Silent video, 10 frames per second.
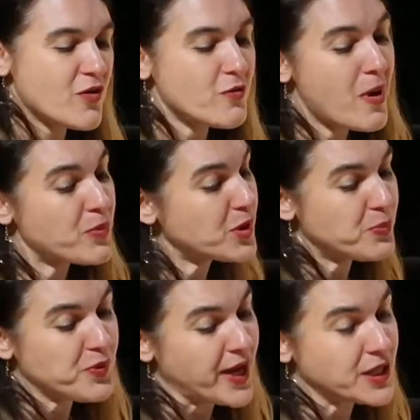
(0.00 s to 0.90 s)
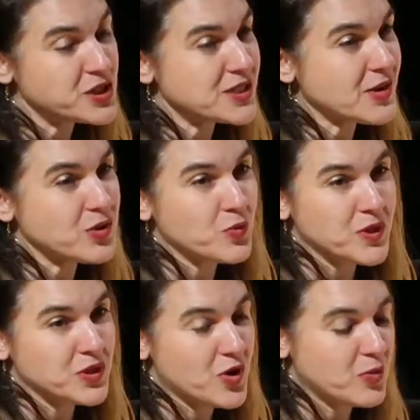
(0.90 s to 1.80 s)
Remember the branches out the
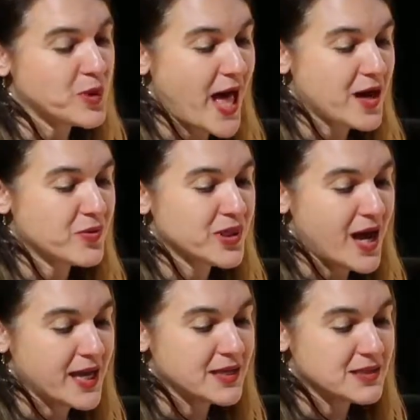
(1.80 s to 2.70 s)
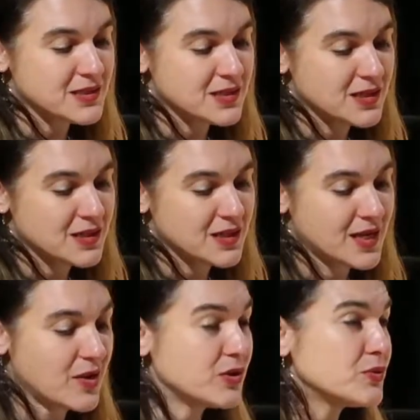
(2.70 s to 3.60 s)
window black with ice,
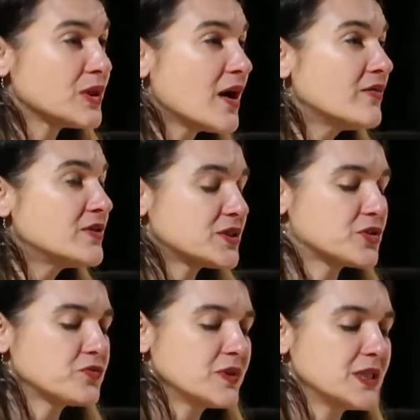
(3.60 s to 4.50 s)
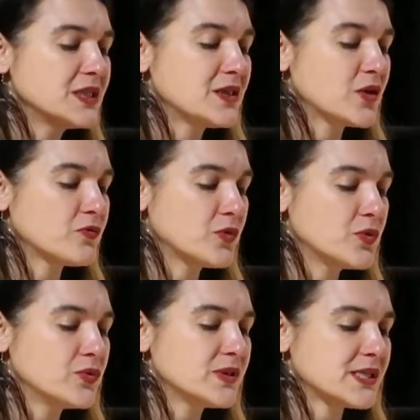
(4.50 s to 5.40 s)
and how you loved to read their
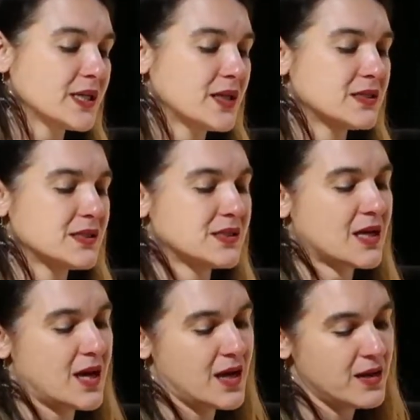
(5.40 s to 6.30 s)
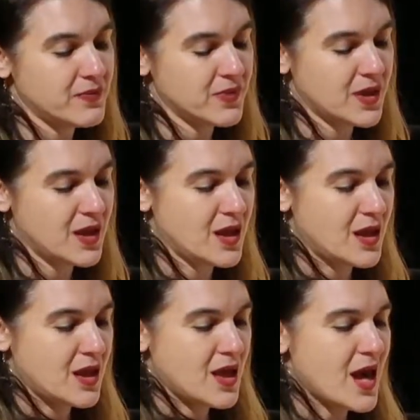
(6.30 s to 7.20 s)
runes against the sky?
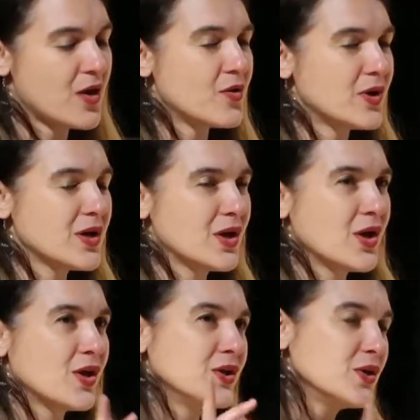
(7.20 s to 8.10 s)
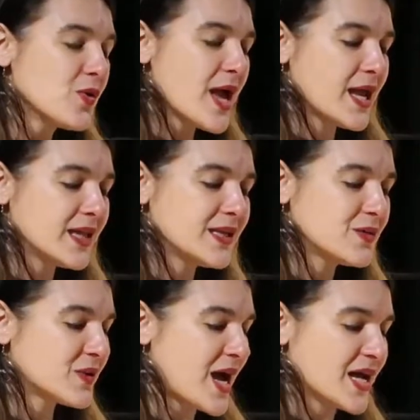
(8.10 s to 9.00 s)
How you hated
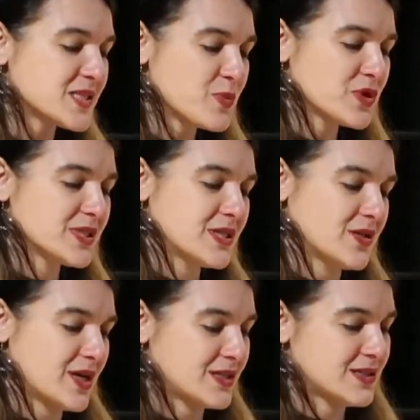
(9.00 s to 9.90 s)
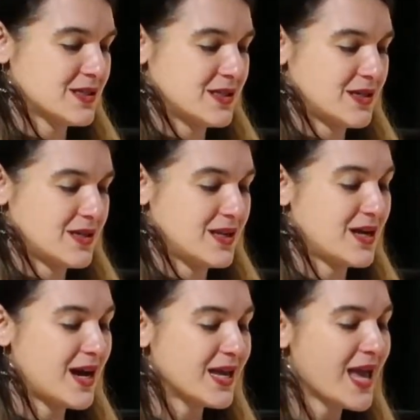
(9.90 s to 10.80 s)
when I smoked cigarettes,
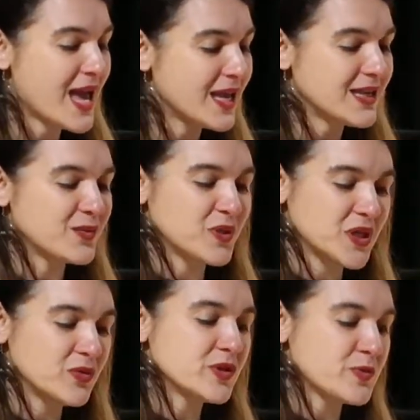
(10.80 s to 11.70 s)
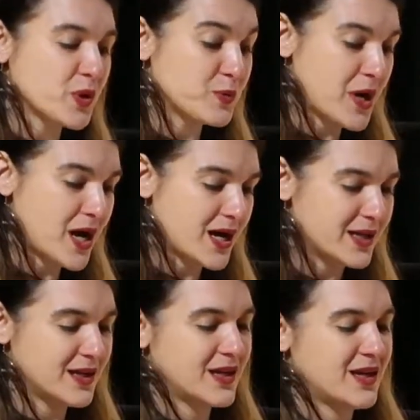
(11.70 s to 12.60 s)
and I hated when you smoked
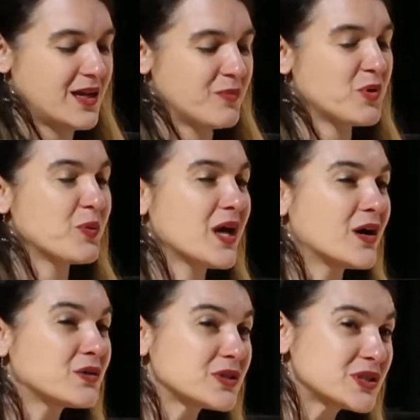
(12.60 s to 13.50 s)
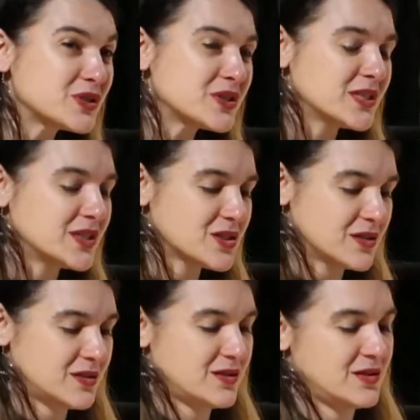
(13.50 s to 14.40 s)
pot, but we understood each
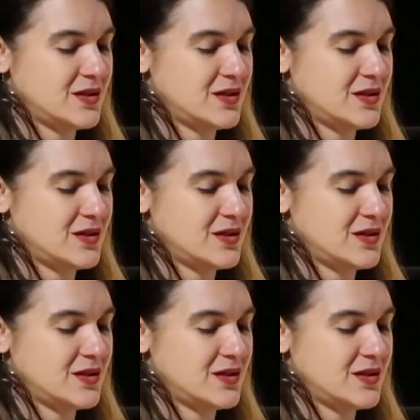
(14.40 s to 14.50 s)
other.